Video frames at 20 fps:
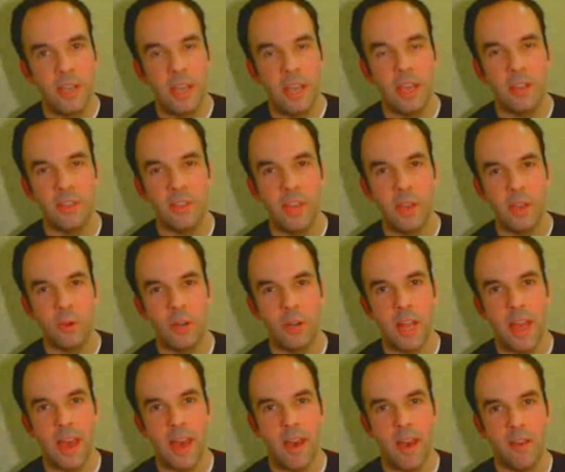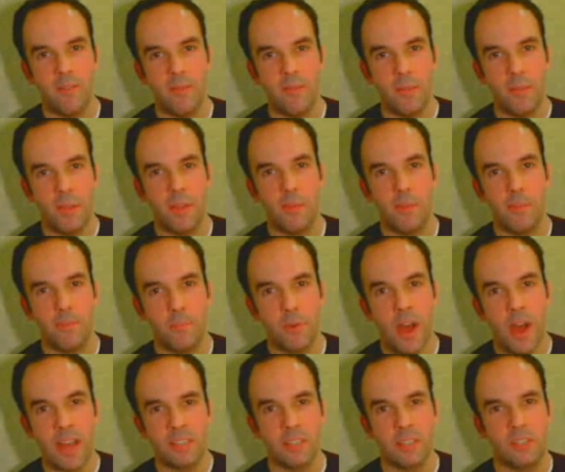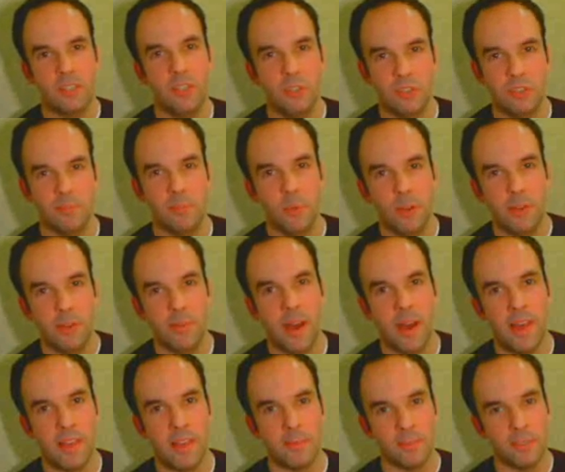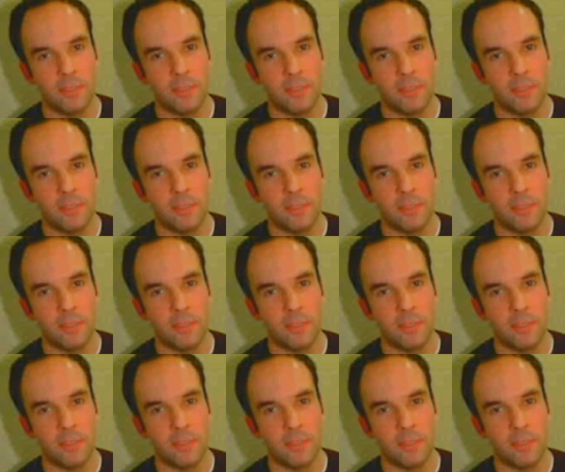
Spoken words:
and they would have prostitutes employed by them.